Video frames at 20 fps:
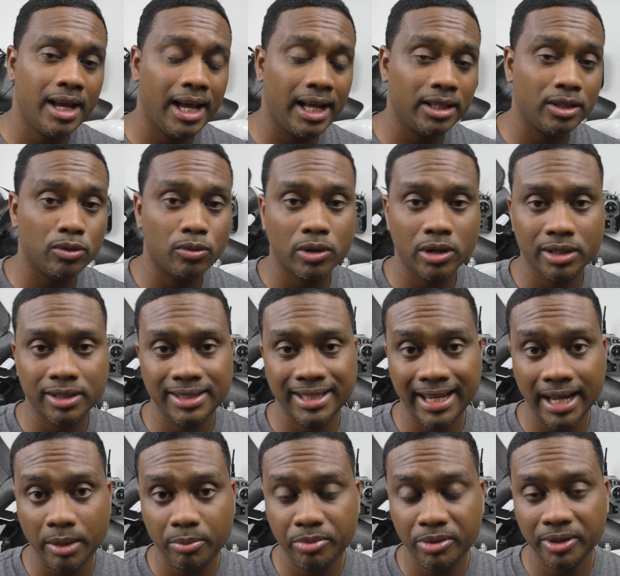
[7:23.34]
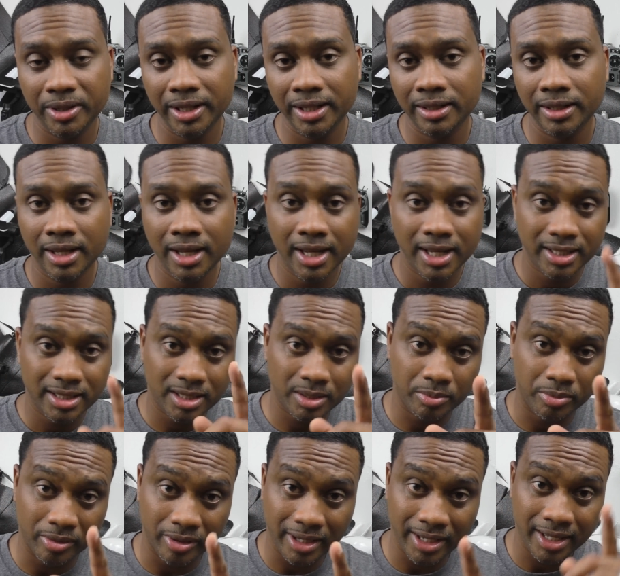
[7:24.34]
and the work that I put in to
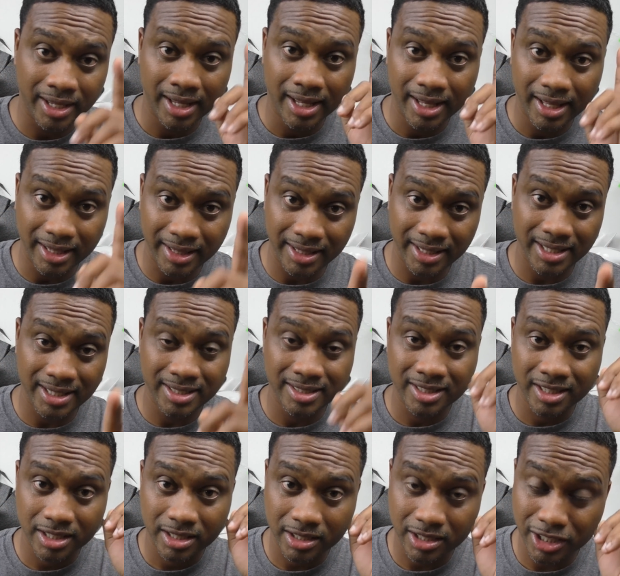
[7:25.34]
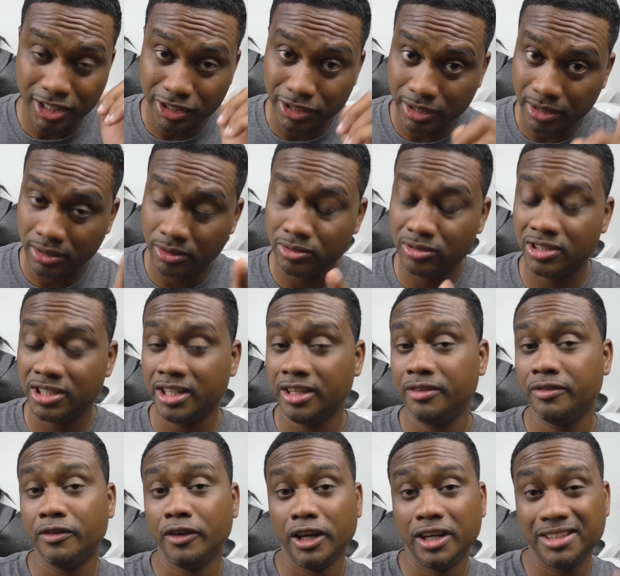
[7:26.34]
bring these
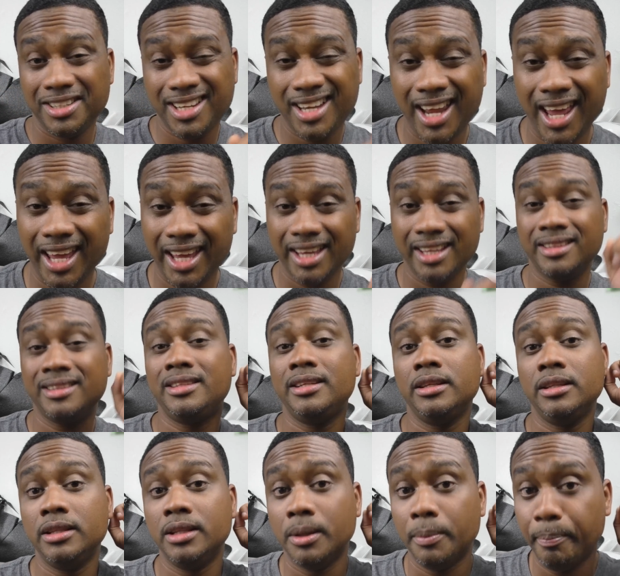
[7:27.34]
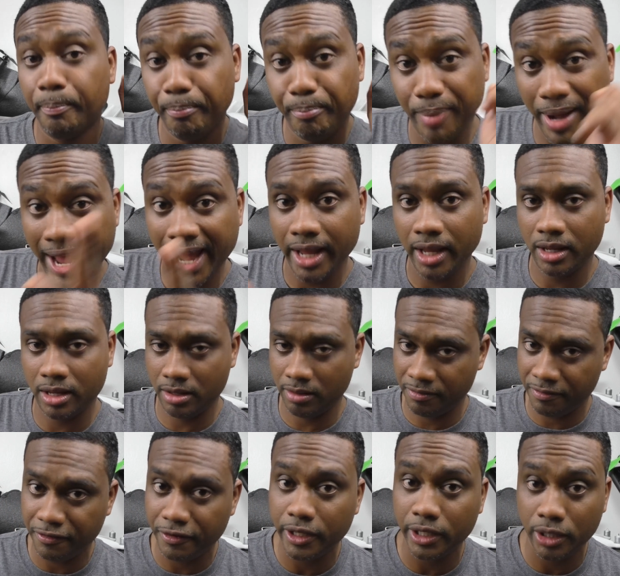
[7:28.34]
conclusive take it to the bank
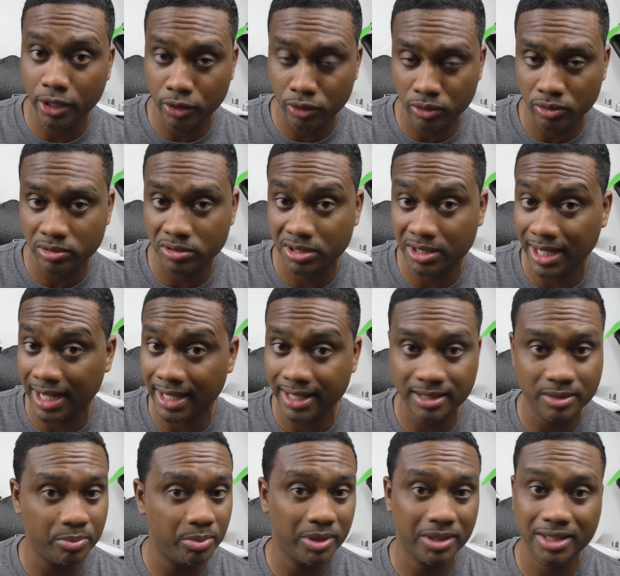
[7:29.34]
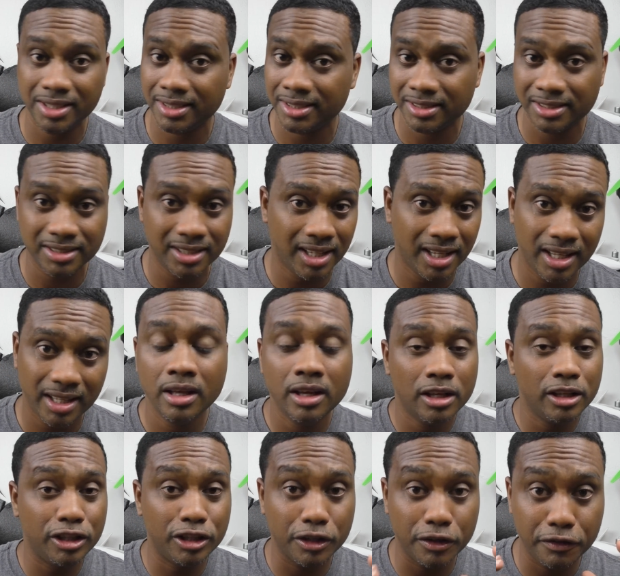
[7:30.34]
videos guys because
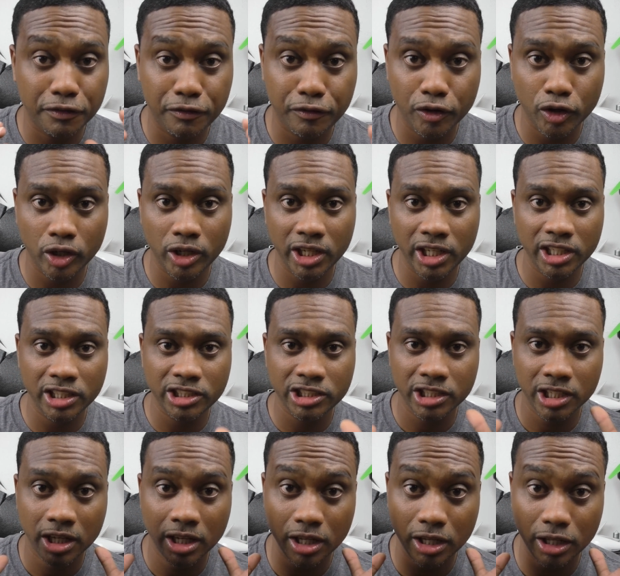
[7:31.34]
the footage